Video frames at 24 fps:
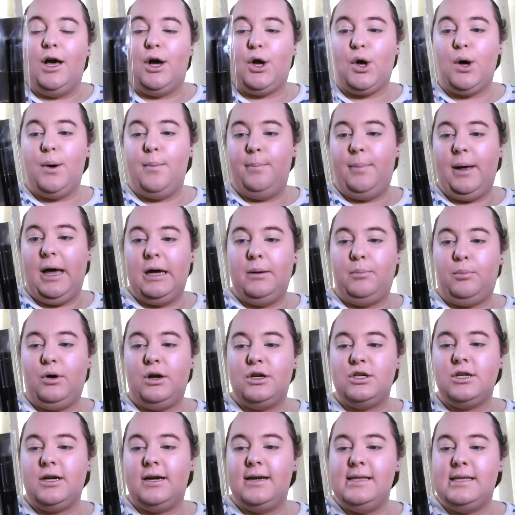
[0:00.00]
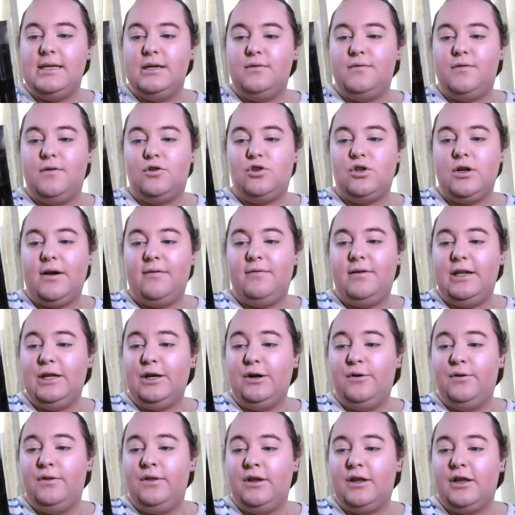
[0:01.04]
a compact brush ideal for travelling
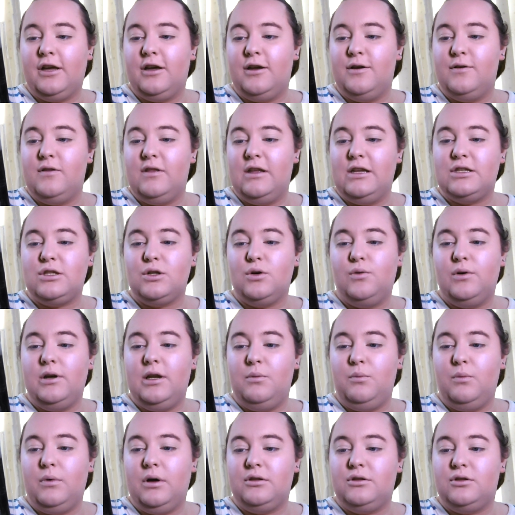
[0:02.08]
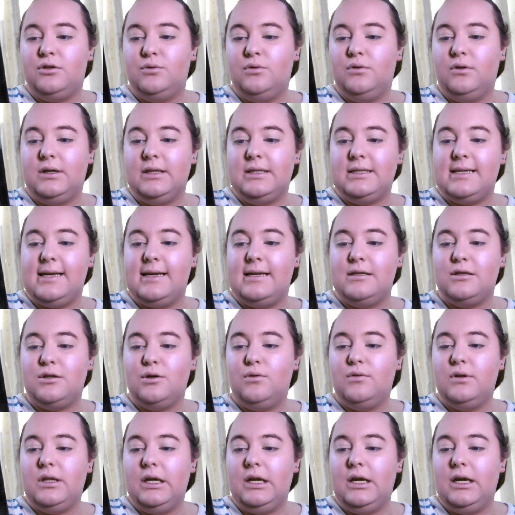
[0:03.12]
on the go. This all-in-one tool contains
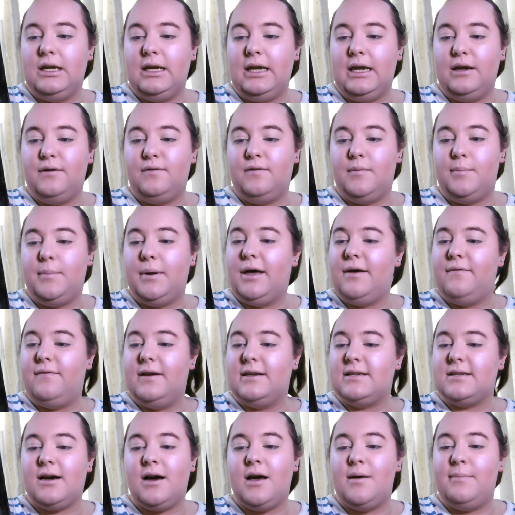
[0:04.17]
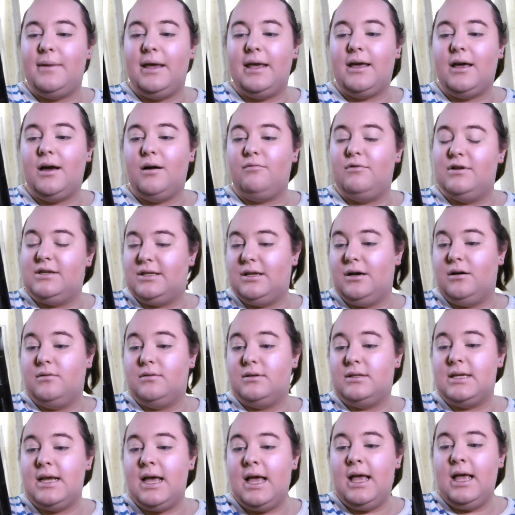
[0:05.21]
all that you need for perfect eye makeup
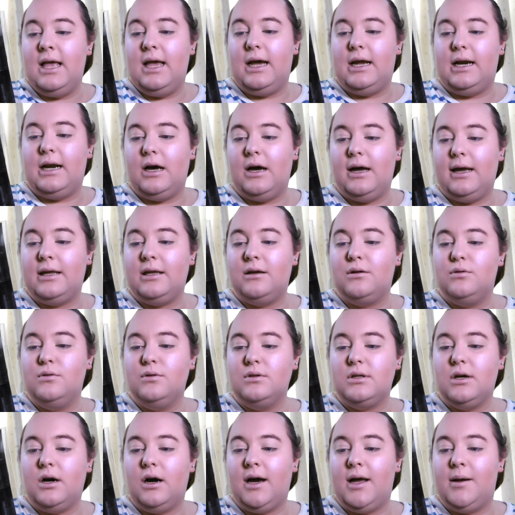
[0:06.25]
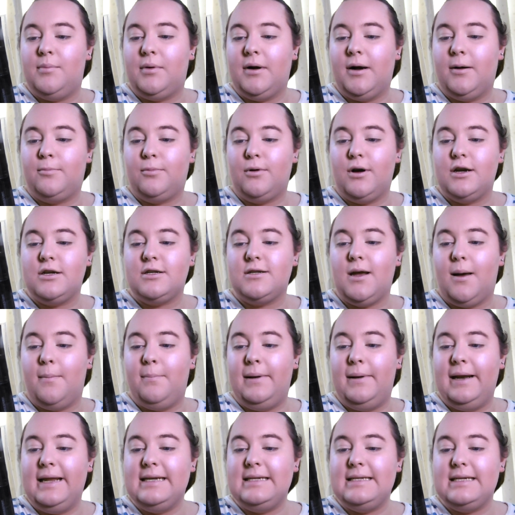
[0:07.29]
results: an angled eyebrow brush,
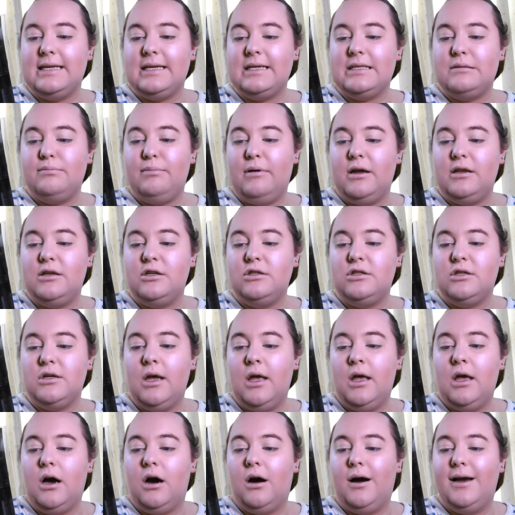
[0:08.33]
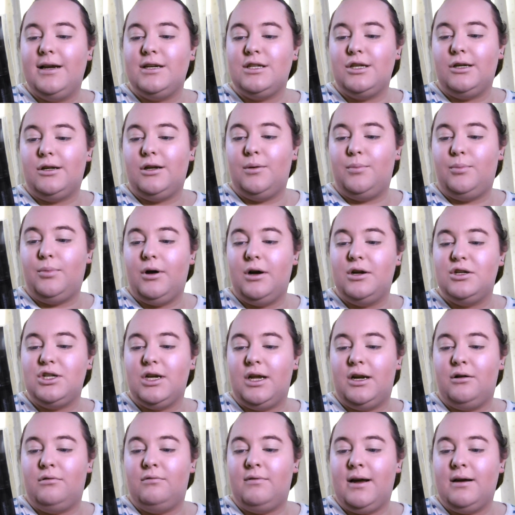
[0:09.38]
blending sponge, eyeshadow brush,
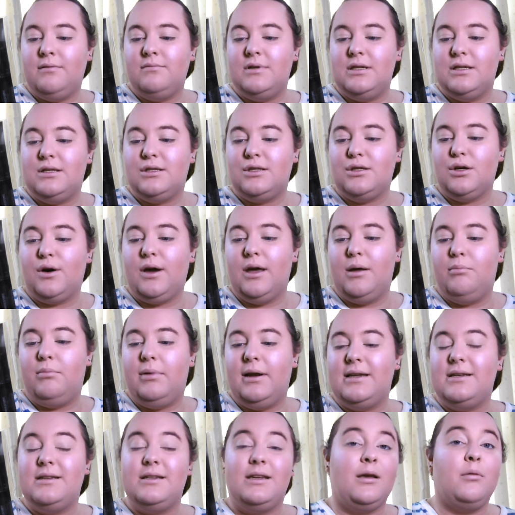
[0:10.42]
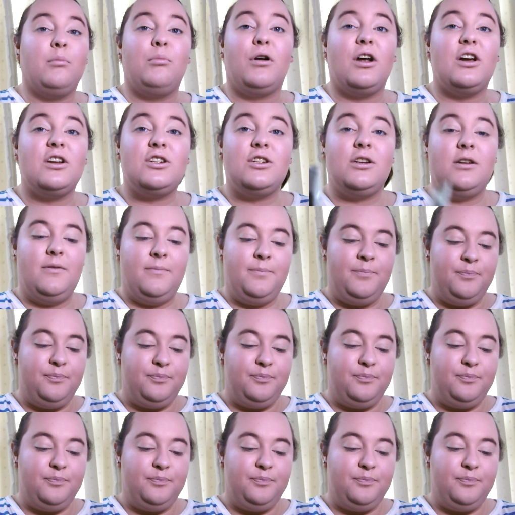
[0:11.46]
and a rounded socket blending brush.